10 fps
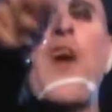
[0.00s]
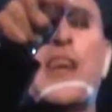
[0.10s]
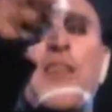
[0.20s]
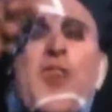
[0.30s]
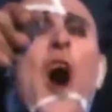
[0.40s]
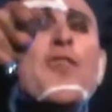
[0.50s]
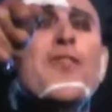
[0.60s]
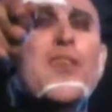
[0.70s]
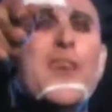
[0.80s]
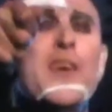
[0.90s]
fucking
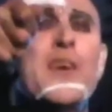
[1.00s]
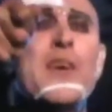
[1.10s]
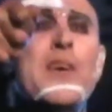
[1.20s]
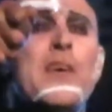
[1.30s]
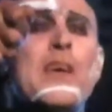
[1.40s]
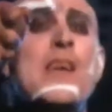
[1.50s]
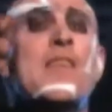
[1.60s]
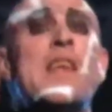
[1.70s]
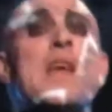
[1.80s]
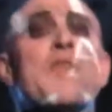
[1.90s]
turn.
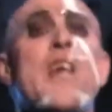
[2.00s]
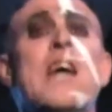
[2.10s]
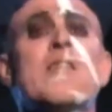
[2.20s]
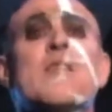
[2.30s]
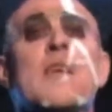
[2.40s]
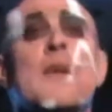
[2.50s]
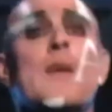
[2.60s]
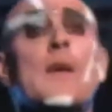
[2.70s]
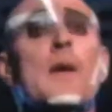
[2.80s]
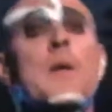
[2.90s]
Steve says,
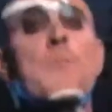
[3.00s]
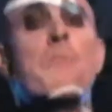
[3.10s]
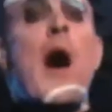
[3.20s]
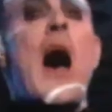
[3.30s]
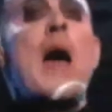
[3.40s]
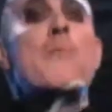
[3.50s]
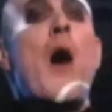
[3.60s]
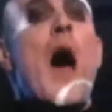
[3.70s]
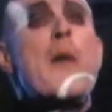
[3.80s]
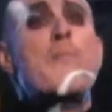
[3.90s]
"Bye
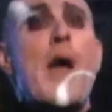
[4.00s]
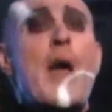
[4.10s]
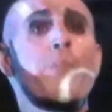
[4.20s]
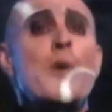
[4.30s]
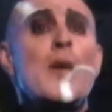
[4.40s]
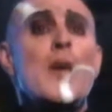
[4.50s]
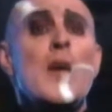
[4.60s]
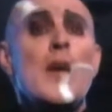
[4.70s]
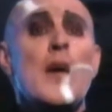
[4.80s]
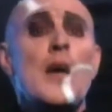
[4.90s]
bye baby."
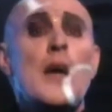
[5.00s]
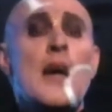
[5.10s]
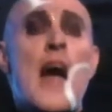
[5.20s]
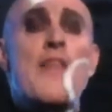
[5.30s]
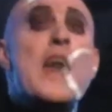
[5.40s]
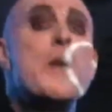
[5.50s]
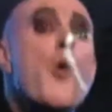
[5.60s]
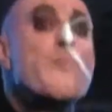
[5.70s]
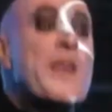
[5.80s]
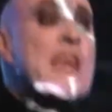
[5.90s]
And then I'm
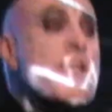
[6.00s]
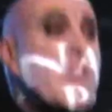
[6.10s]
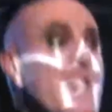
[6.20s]
on my knees